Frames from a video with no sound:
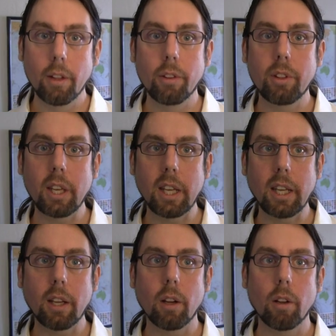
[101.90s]

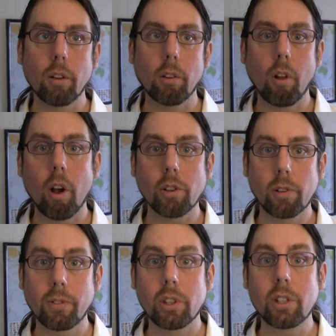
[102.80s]
the laws
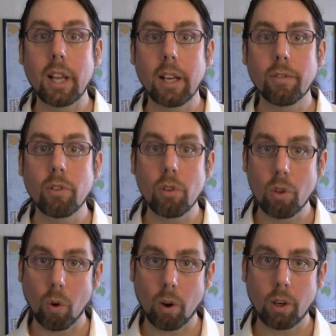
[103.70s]
of the state of New
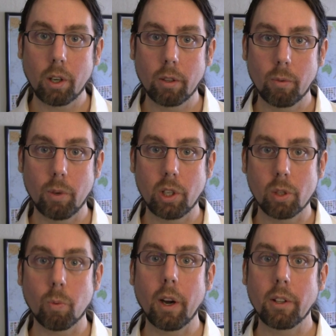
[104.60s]
York, which
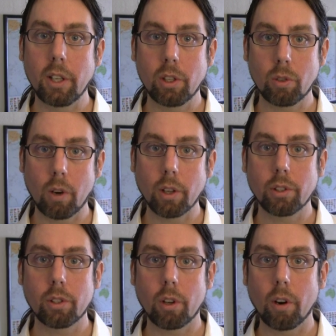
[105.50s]
is where these
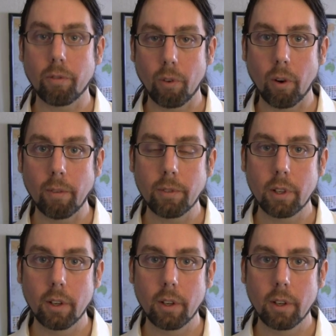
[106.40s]
trusts are formed,